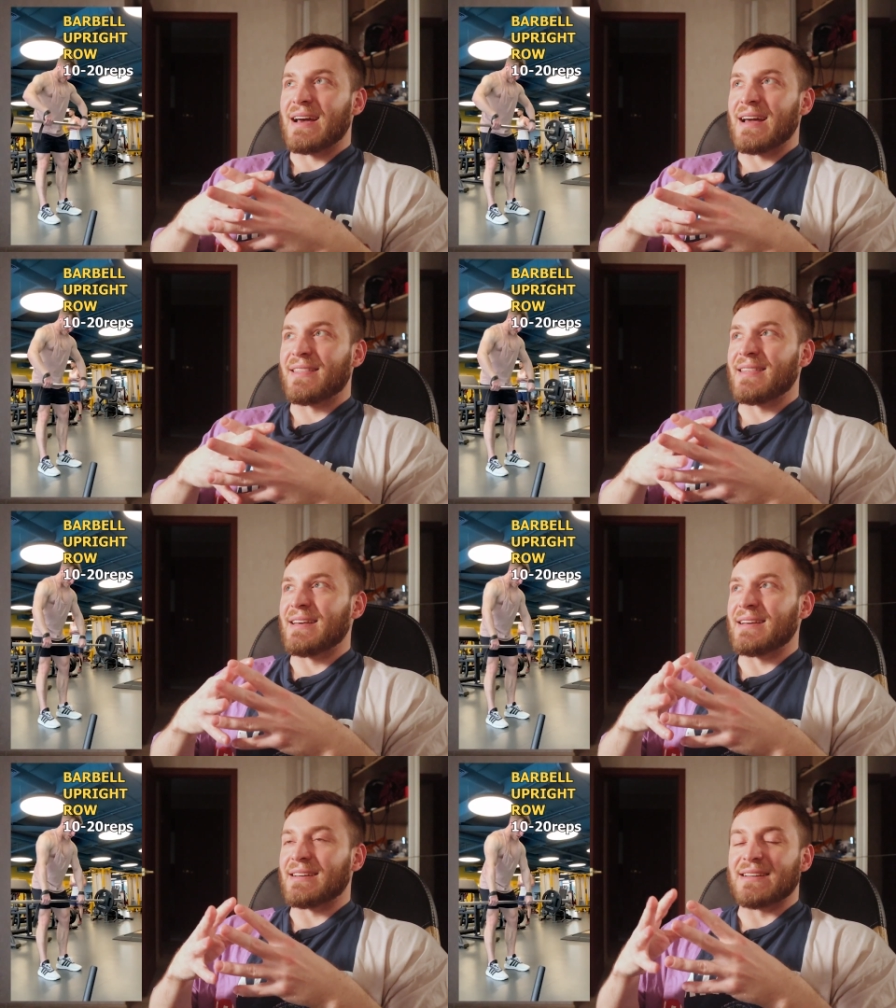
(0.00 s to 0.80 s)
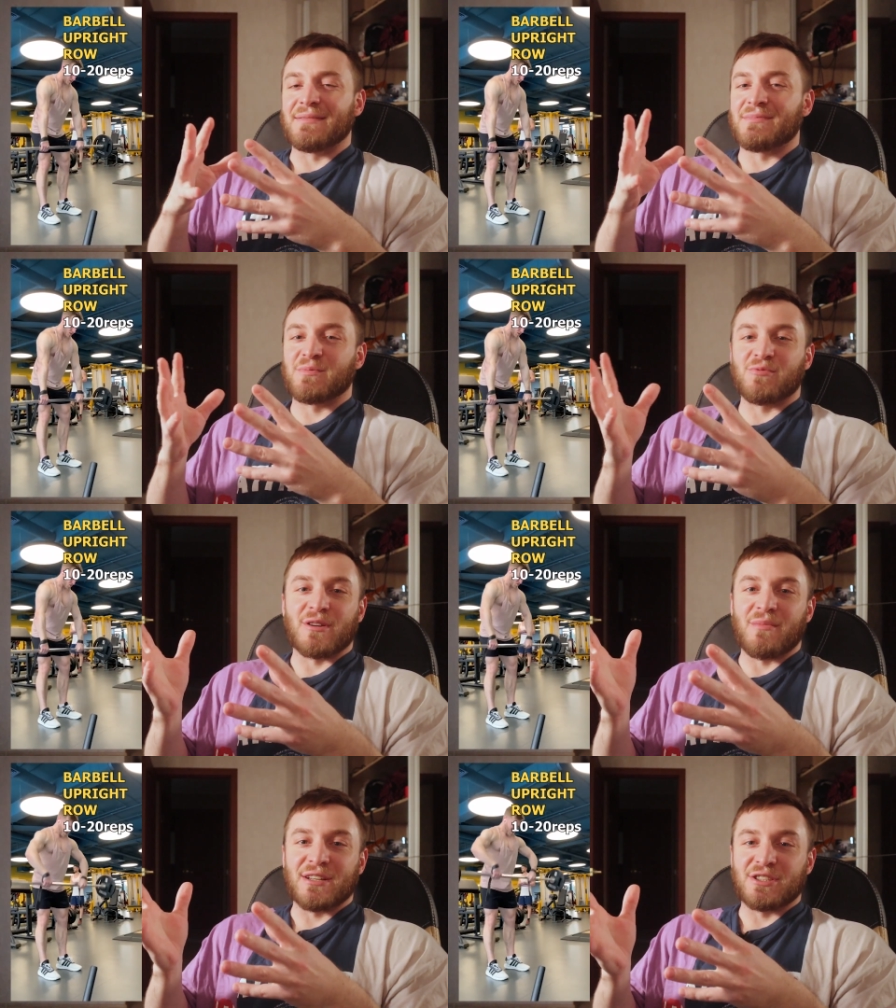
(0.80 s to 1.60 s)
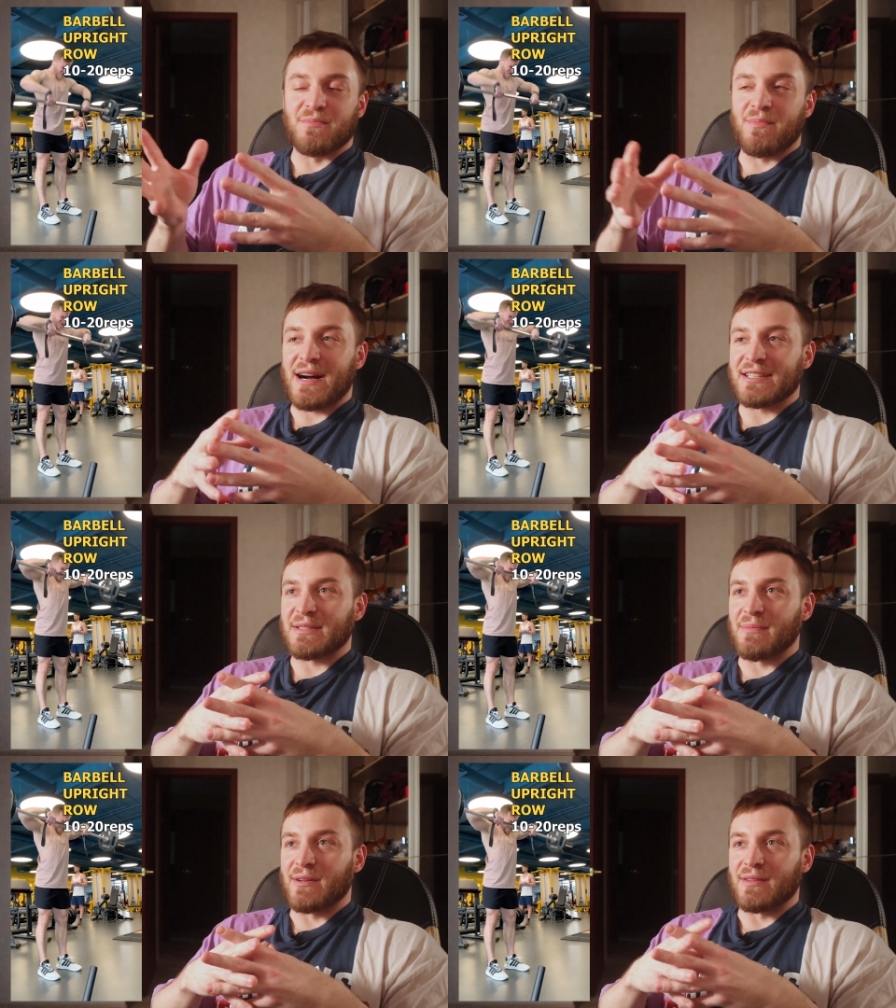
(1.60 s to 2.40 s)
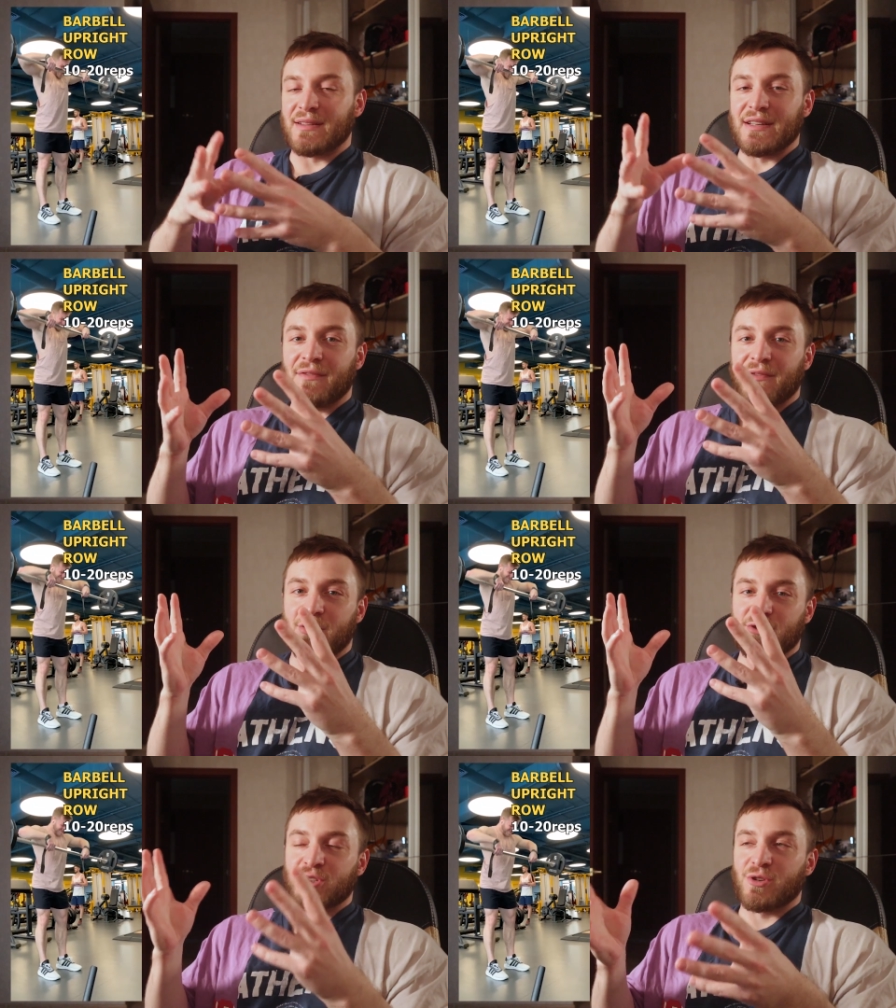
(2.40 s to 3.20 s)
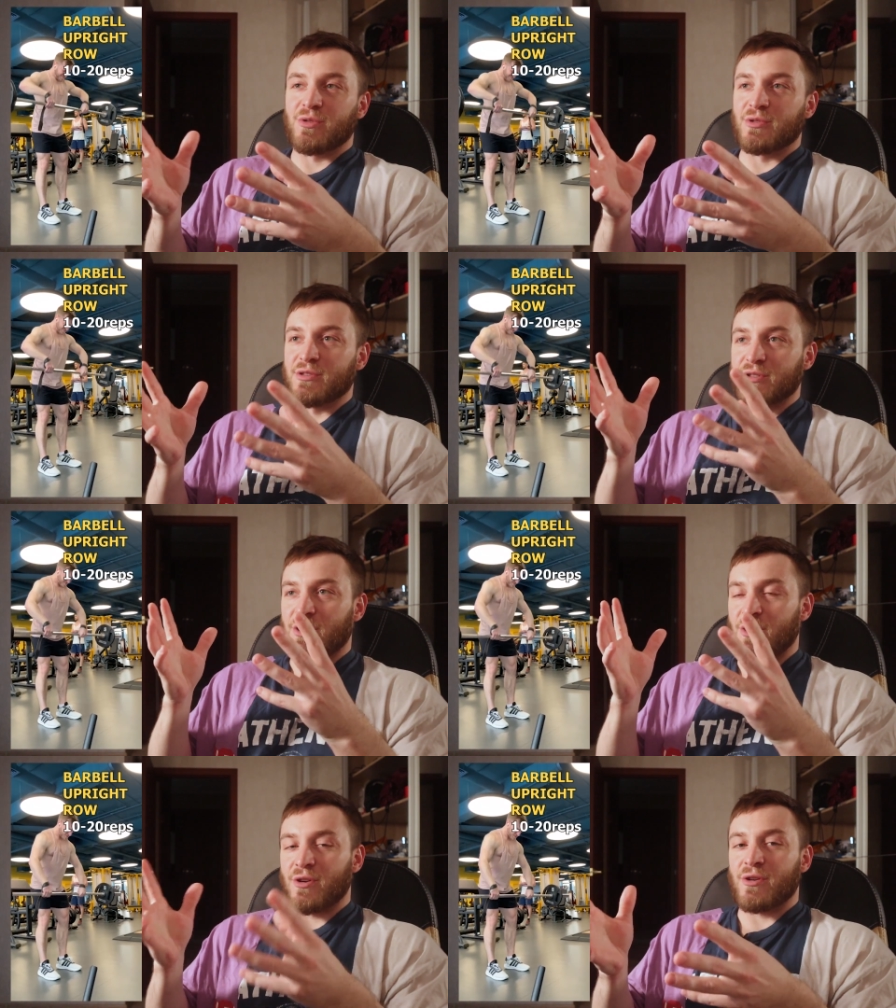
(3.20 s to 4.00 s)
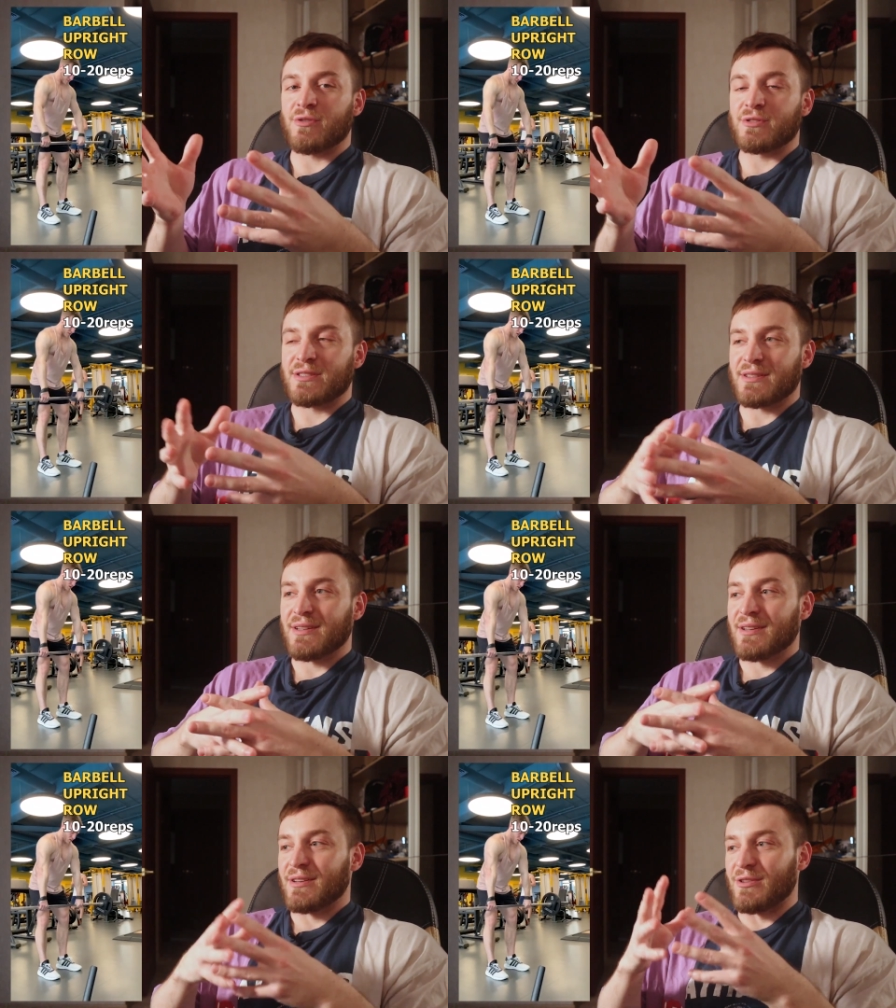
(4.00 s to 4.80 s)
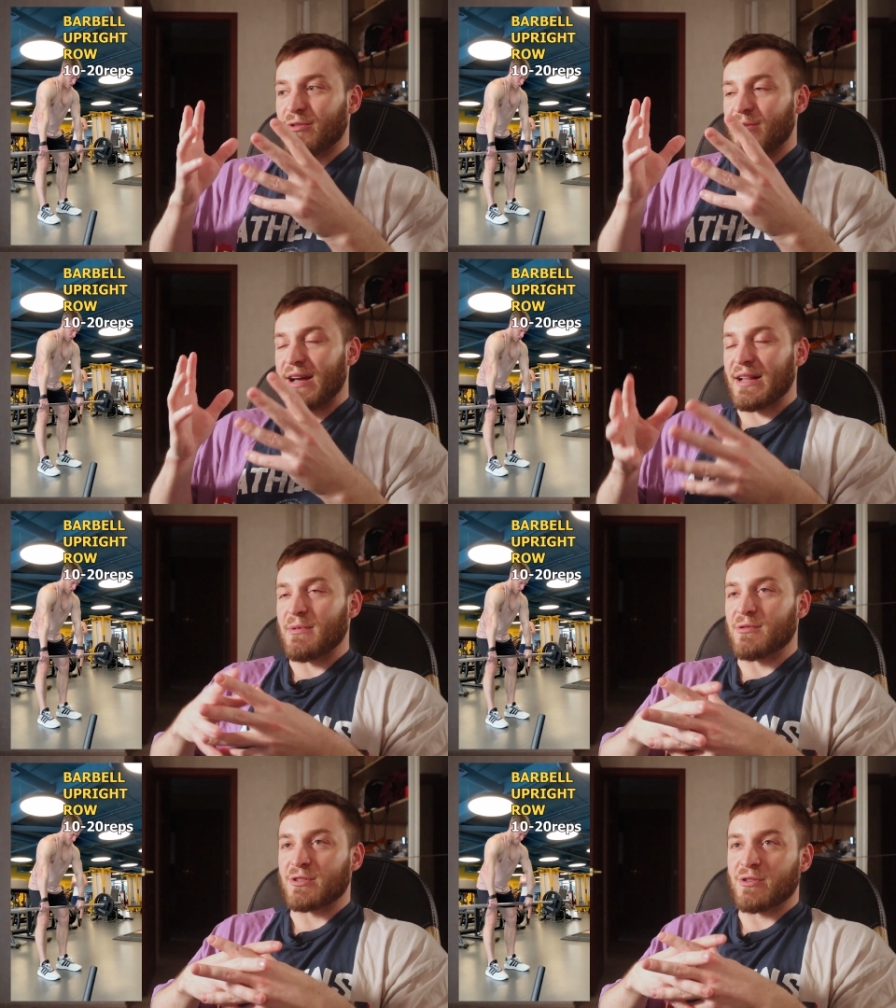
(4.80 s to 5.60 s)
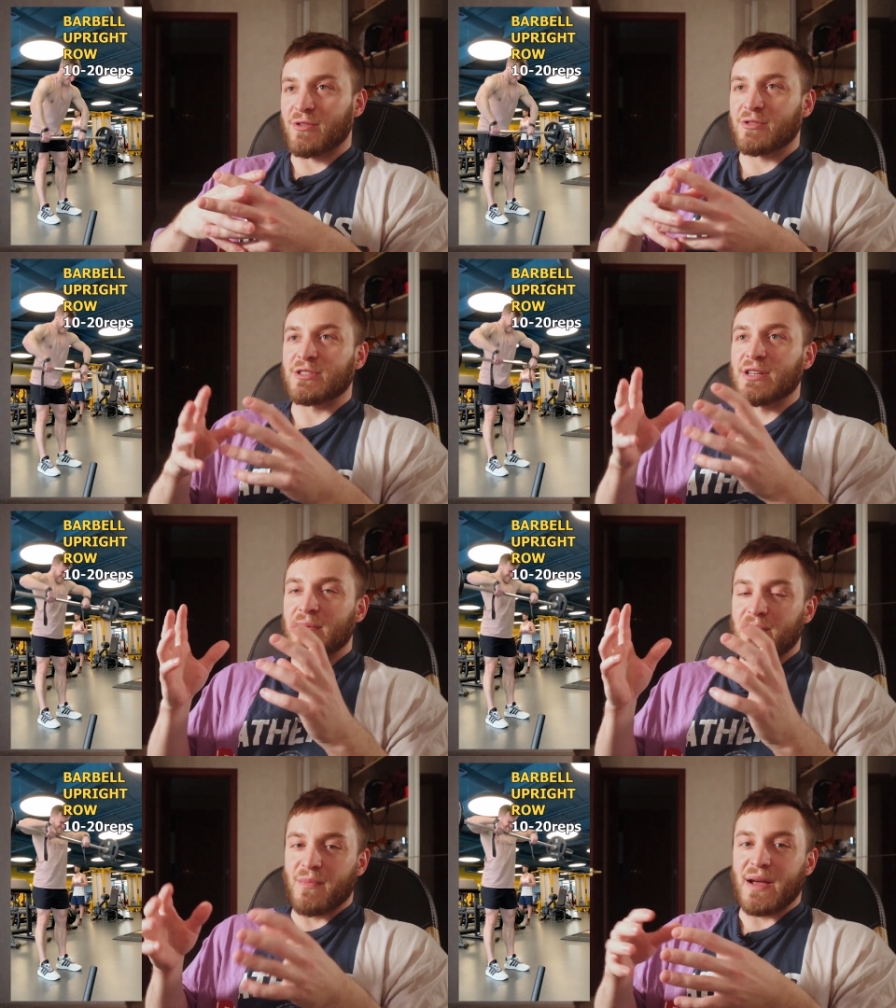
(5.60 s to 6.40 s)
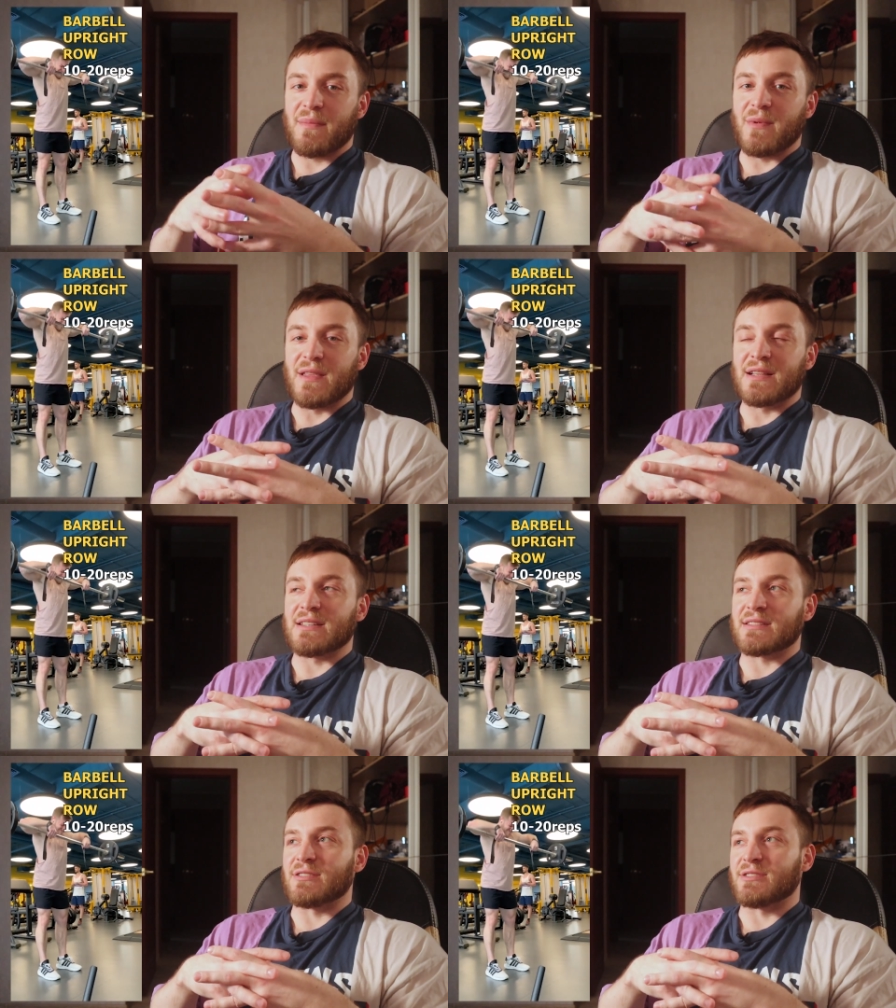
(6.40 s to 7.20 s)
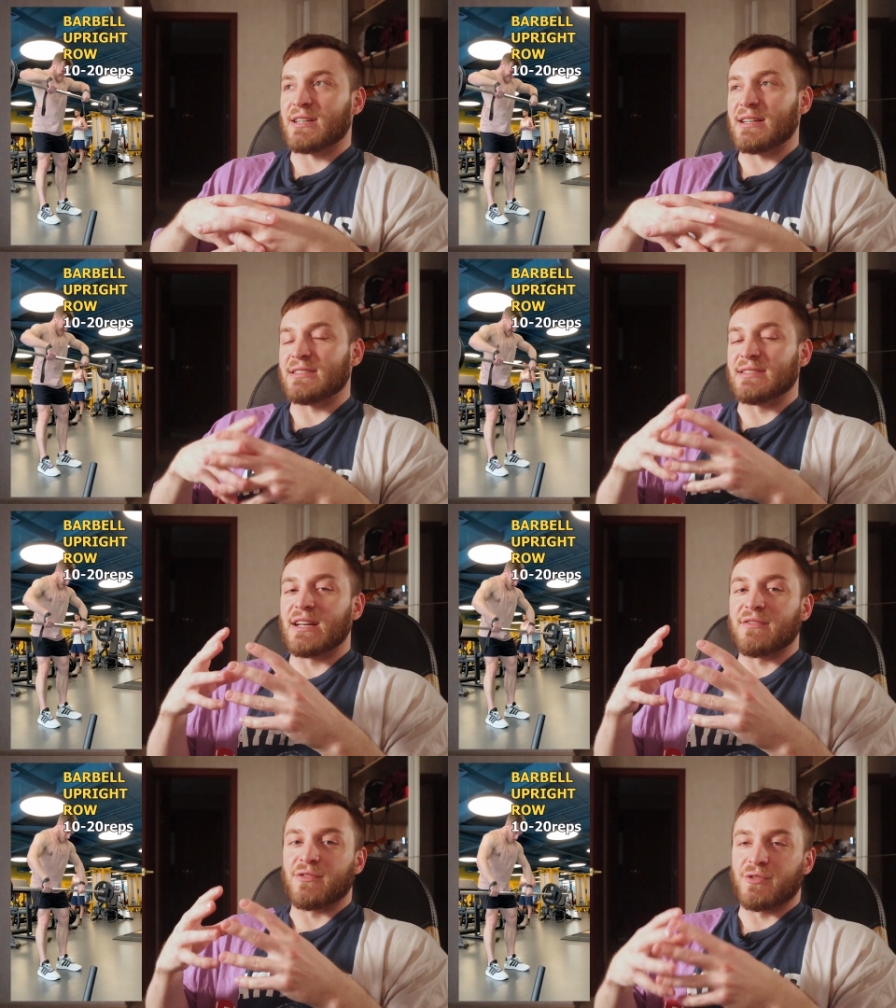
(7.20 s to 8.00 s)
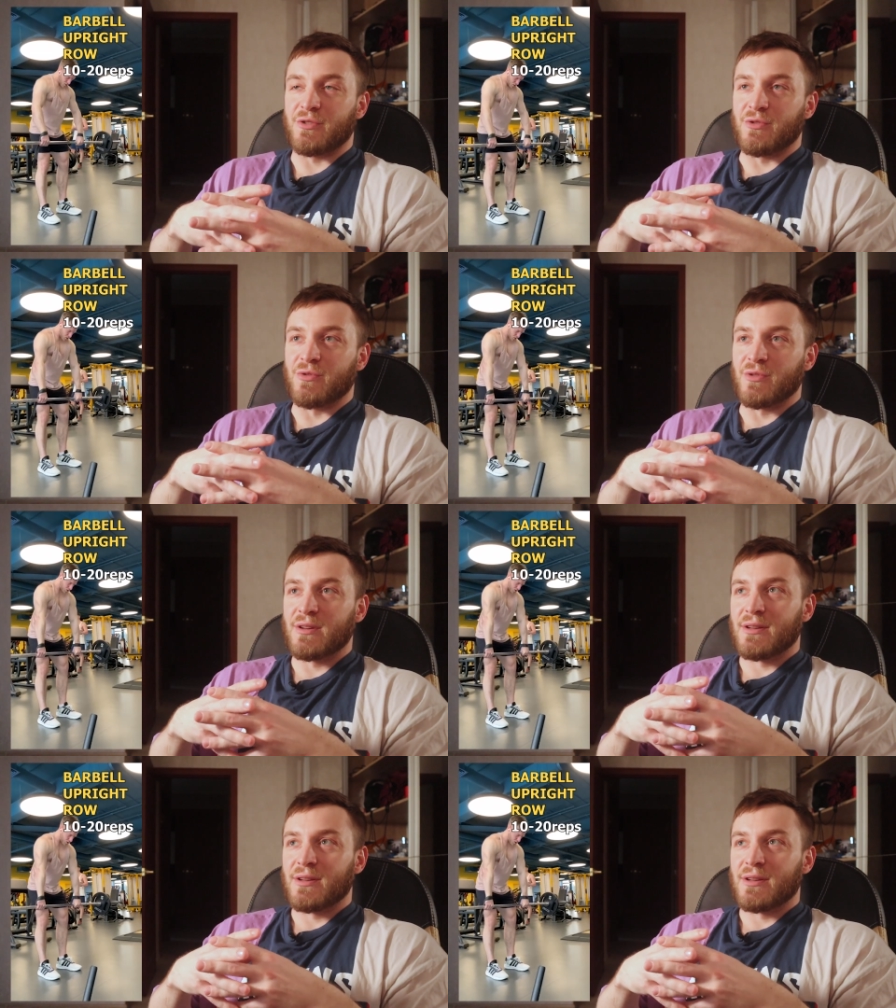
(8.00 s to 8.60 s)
I think it's pretty much impossible, if your shoulders hurts, your elbows hurts, maybe this exercise is not for you.